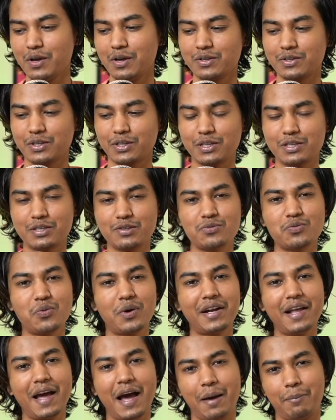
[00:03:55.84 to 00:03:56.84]
So this is
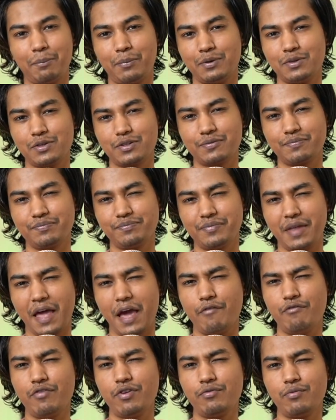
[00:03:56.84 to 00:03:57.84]
what happens.
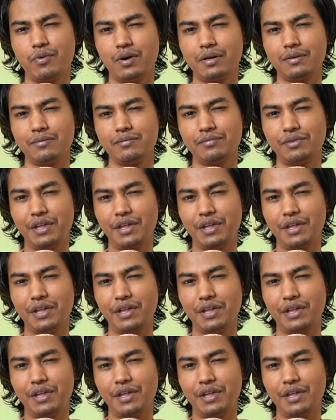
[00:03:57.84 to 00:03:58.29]
Everyone